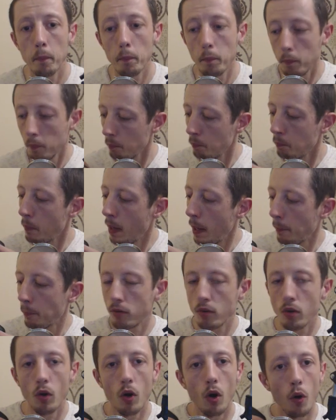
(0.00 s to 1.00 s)
map
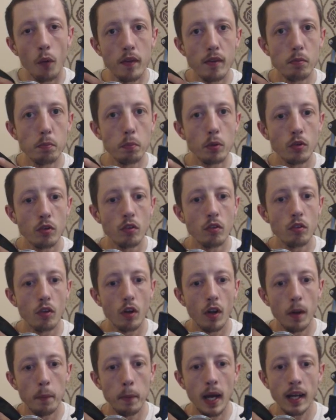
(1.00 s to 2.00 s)
to all these buttons on the
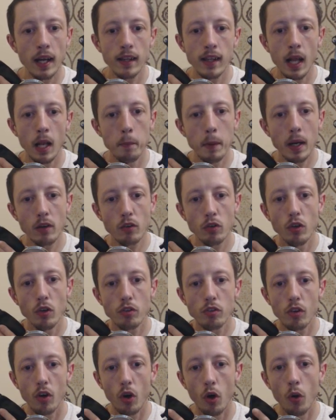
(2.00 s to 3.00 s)
back. Now the macros
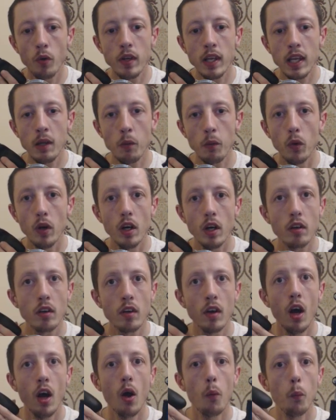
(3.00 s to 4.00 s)
only work
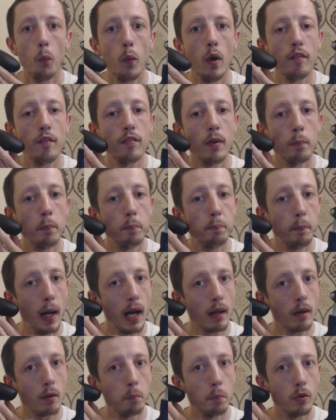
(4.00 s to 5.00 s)
with the
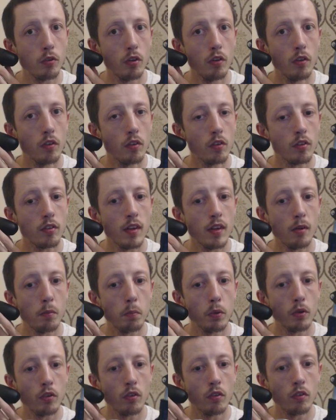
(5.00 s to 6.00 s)
back buttons, these
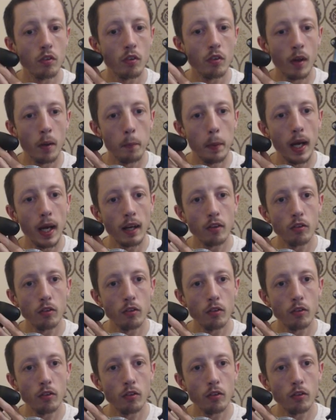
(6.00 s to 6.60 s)
buttons on the back.